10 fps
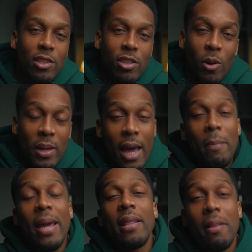So yeah,
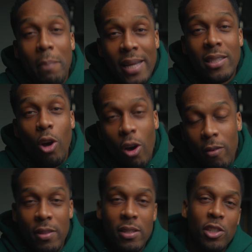making the best
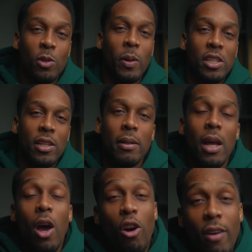of the situation.
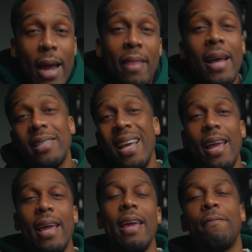All right, that's
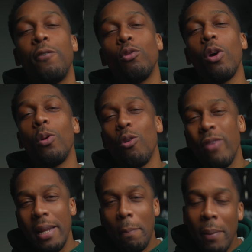it. If you don't
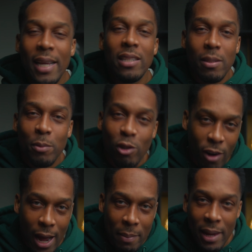already, please
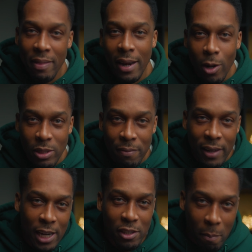subscribe, hit that
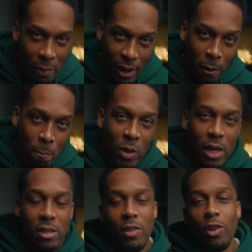notification bell
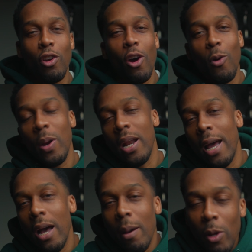so that you know when
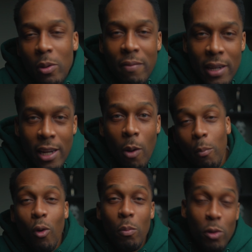I upload a video.
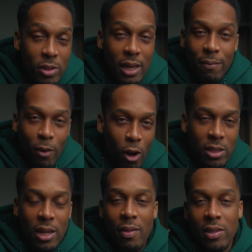More music,
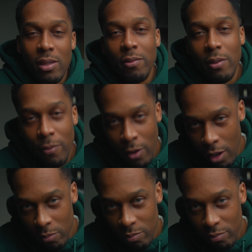vlogs, and other stuff to
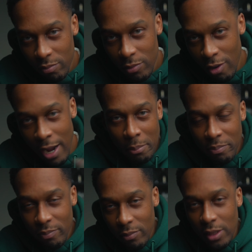follow. All right,
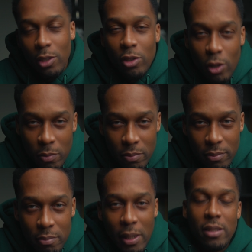see you soon.
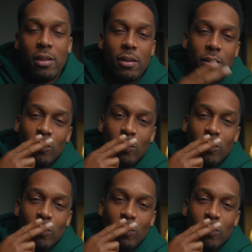Peace.